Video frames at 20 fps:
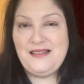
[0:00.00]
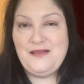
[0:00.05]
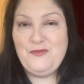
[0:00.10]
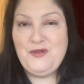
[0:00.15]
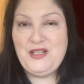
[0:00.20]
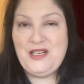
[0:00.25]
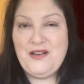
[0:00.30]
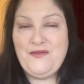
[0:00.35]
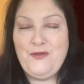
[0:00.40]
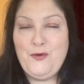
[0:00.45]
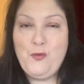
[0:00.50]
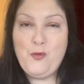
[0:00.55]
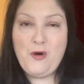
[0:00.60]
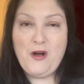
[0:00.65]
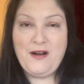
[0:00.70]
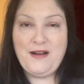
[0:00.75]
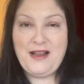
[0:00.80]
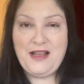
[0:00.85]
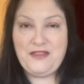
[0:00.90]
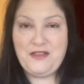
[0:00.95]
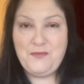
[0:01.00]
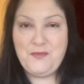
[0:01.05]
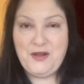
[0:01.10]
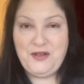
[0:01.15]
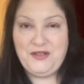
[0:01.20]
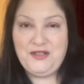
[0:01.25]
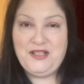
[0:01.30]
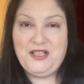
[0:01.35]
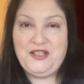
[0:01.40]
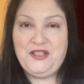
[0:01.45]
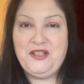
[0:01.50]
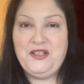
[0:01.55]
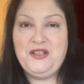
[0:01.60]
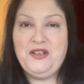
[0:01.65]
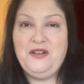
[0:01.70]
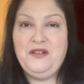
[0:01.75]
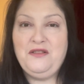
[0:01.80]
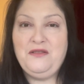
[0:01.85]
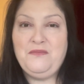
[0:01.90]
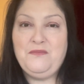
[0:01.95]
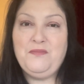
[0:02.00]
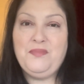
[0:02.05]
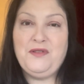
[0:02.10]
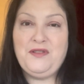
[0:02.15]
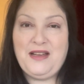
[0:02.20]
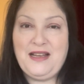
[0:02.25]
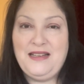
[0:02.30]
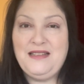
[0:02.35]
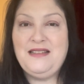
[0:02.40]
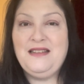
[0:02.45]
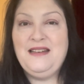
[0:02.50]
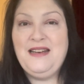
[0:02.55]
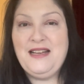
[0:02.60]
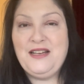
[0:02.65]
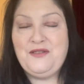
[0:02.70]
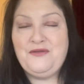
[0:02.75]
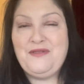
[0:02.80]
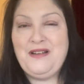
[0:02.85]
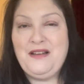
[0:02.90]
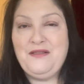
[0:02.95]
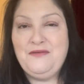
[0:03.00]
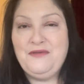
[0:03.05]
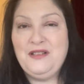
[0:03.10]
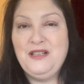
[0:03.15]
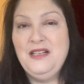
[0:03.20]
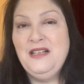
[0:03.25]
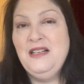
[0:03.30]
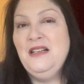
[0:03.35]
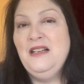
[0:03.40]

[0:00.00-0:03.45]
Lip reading: and whichever one had the most stitches, you'd put that into the next round.